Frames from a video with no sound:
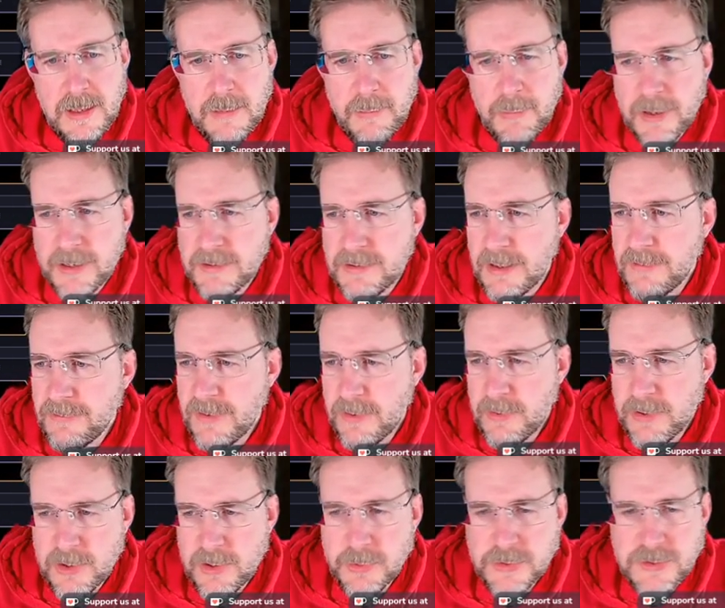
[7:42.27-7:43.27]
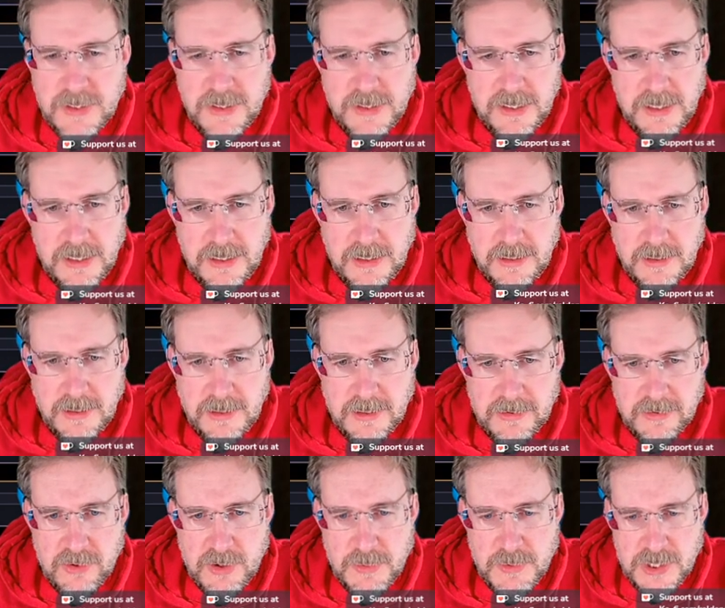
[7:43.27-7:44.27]
But if I, you wanted the, the,
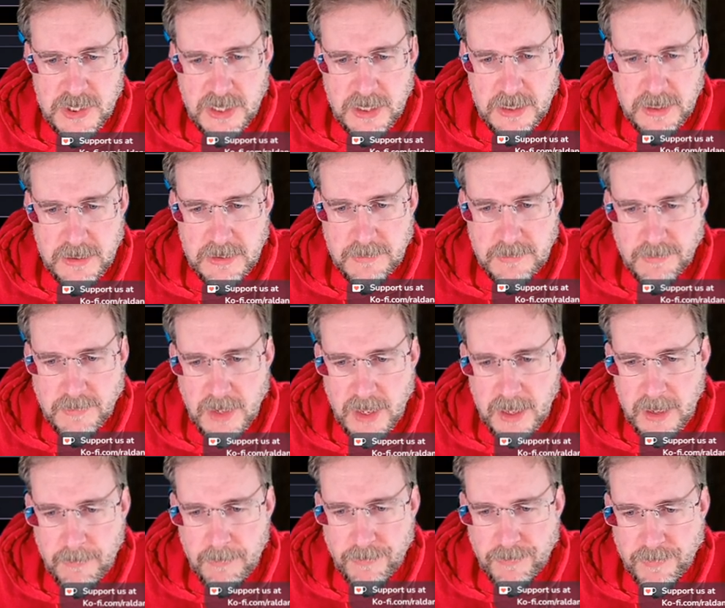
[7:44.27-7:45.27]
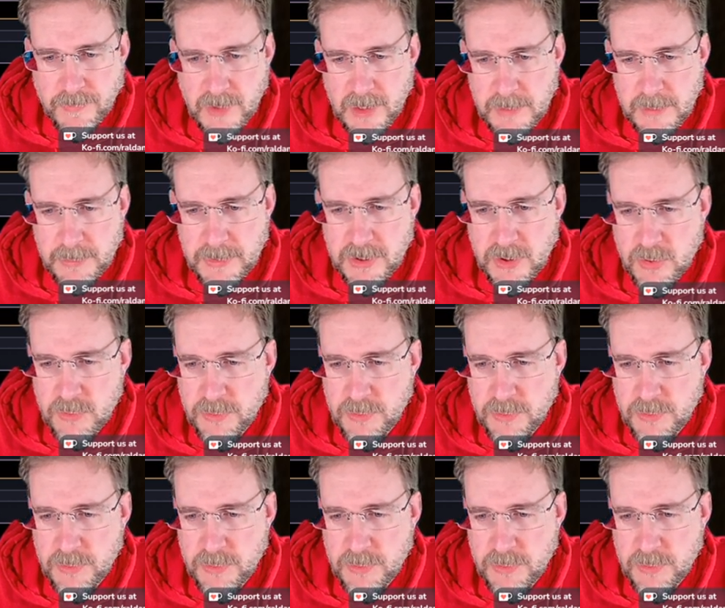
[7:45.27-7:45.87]
description in it, um, let me open